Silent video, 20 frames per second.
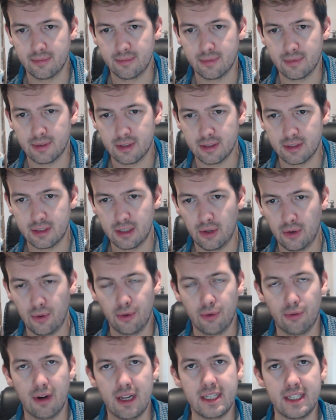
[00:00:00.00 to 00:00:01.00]
So
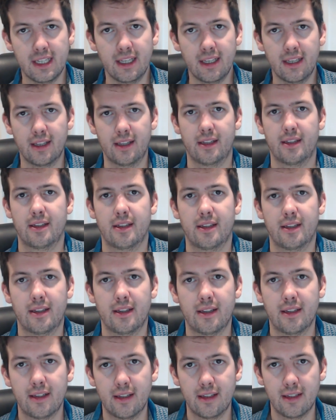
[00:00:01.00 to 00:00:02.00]
already,
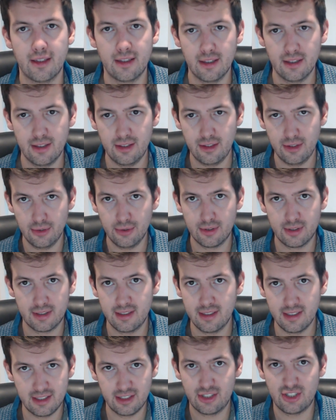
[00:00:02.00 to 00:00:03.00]

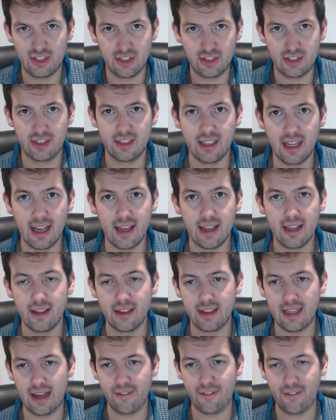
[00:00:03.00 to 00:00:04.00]

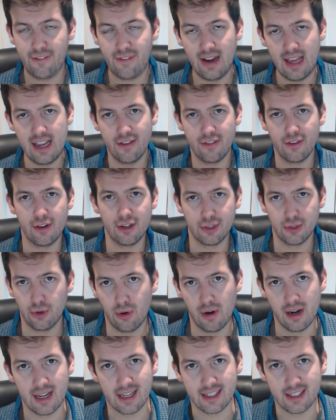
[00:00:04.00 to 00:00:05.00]
that flavour is
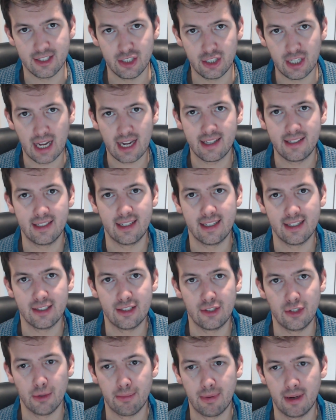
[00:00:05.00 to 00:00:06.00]
already injected into
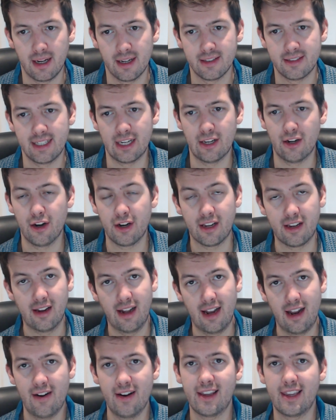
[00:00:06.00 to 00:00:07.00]
your party. You're not a
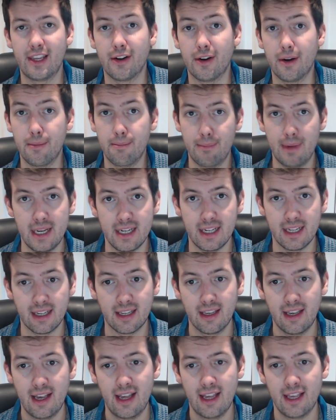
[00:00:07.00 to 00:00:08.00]
cleric, you're a medic.
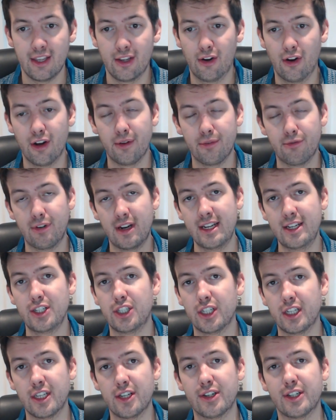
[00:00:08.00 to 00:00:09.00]
You're not a ranger,
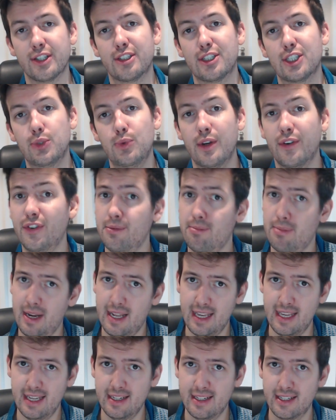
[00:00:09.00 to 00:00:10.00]
you're a swift blade.